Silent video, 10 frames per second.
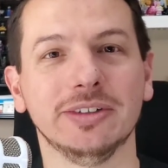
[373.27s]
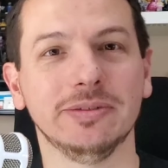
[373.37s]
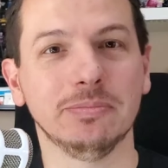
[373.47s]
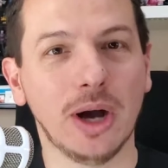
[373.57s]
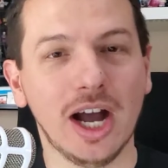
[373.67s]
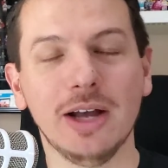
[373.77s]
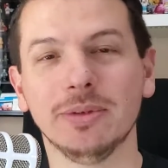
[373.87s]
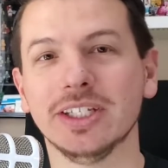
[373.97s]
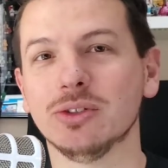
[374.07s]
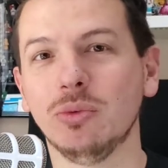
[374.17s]
Bob,
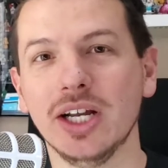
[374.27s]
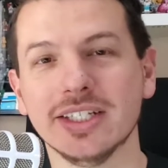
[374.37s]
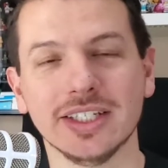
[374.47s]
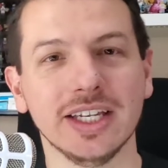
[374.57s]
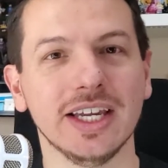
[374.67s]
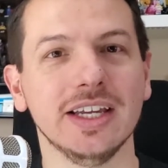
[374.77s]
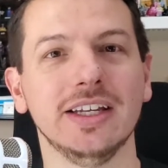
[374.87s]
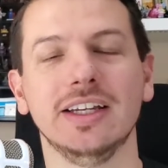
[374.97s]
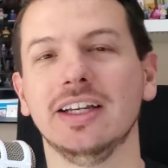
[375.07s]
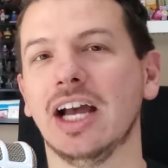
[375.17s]
it's Wesley.
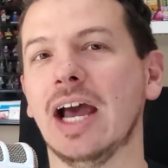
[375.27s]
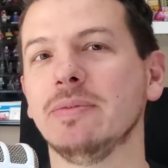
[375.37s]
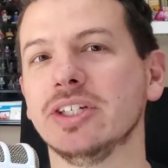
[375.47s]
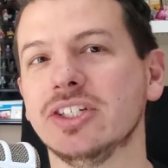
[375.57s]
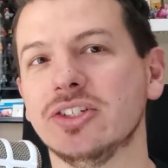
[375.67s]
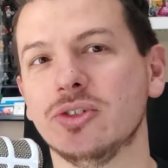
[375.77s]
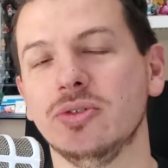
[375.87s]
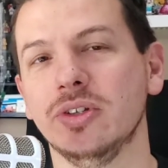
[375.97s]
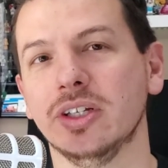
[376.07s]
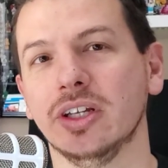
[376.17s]
I'm just
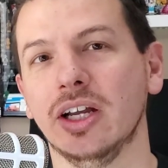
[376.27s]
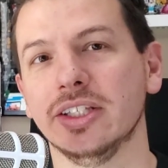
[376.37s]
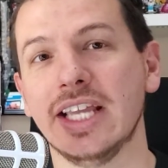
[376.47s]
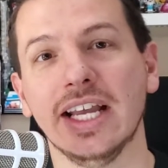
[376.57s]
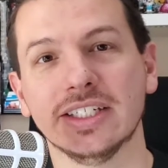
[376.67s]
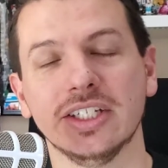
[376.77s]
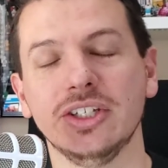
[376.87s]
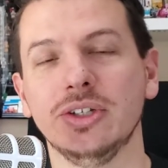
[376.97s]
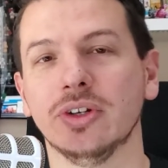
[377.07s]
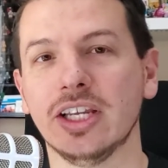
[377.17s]
texting
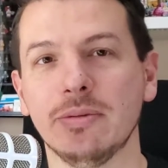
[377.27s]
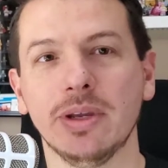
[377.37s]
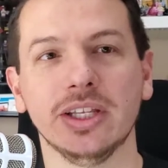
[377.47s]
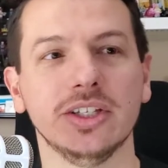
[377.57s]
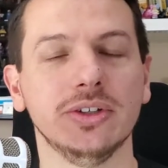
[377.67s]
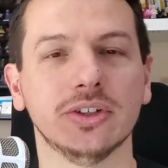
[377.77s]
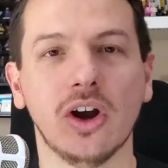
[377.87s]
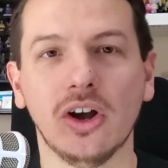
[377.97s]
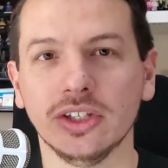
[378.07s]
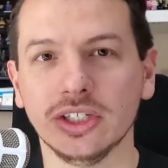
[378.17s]
you or emailing you or
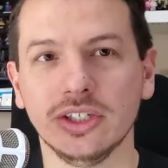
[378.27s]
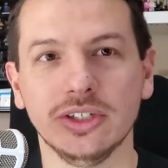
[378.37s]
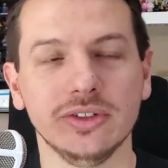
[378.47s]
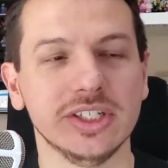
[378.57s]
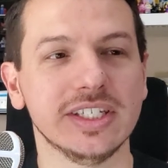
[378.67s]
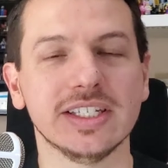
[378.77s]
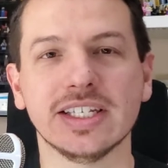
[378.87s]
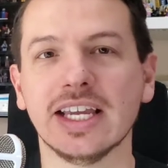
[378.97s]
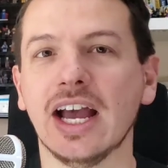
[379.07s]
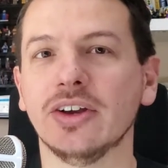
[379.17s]
calling you just to
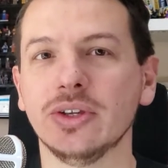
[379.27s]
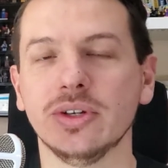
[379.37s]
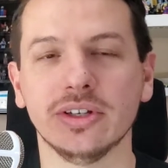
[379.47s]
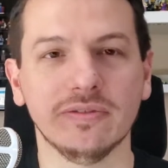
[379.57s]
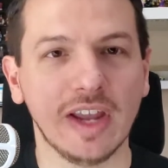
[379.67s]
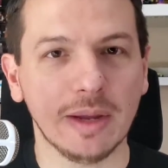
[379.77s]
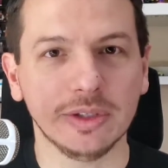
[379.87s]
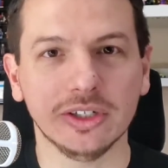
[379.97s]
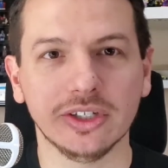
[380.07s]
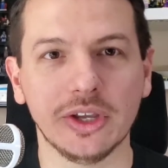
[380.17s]
see how you and your family
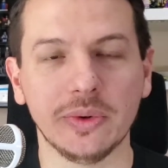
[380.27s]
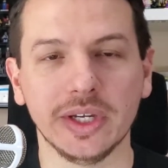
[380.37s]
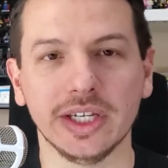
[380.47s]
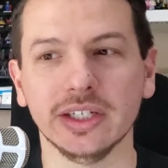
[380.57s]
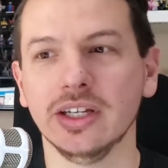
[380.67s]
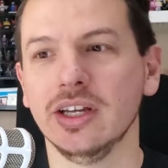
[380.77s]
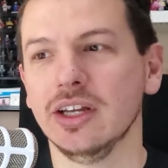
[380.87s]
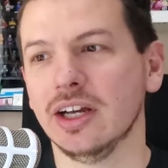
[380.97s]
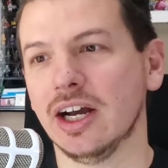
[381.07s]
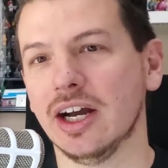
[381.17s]
are doing.
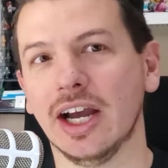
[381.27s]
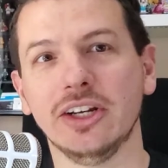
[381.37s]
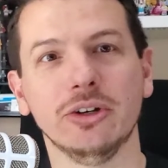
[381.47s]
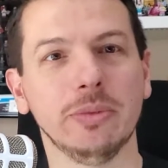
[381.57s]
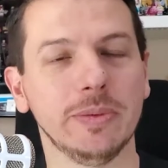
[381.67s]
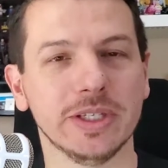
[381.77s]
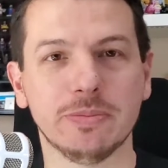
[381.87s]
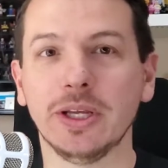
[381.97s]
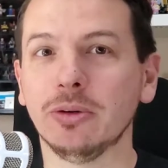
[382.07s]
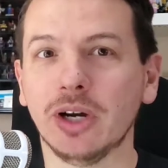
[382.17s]
I know maybe it's
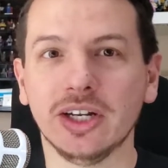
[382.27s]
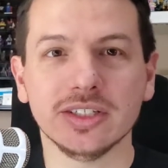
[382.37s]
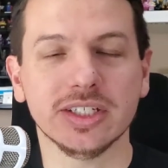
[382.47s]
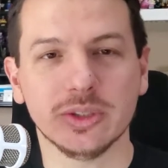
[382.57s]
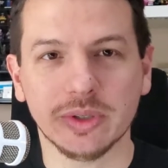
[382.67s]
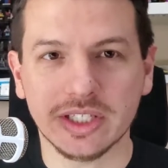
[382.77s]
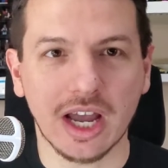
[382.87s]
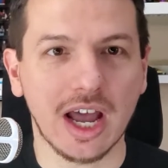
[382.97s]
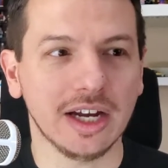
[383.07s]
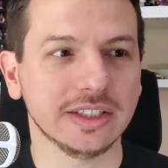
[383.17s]
been a while since we
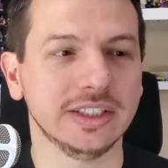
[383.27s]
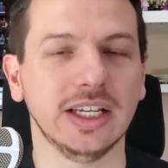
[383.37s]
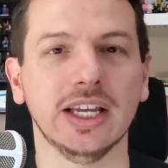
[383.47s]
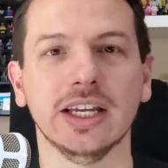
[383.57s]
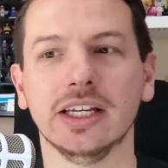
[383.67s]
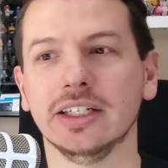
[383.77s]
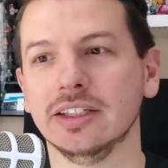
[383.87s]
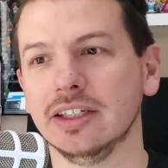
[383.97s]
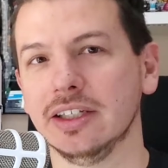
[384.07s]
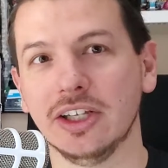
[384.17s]
talked, and
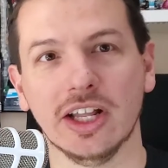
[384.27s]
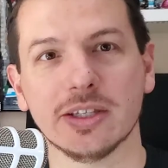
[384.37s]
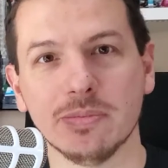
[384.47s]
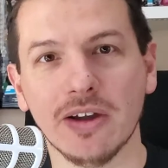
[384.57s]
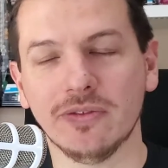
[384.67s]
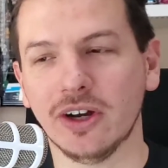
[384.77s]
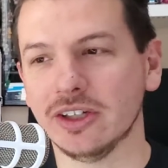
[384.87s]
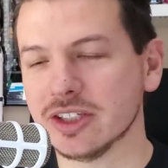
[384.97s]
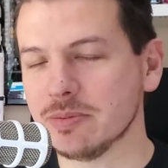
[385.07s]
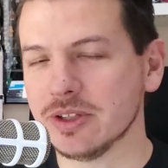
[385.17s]
that's my fault.
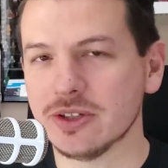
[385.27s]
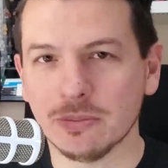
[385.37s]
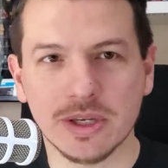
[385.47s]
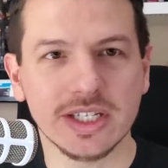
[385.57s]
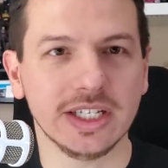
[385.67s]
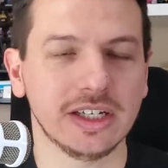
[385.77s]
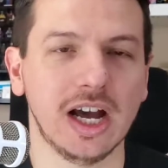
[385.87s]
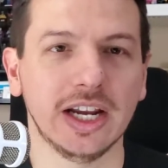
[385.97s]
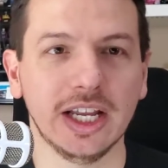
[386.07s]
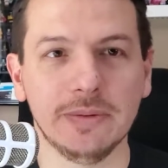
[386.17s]
Just been so busy and
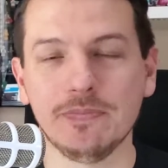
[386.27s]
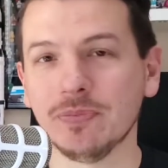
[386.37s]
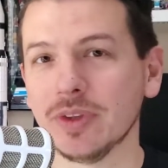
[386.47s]
caught up.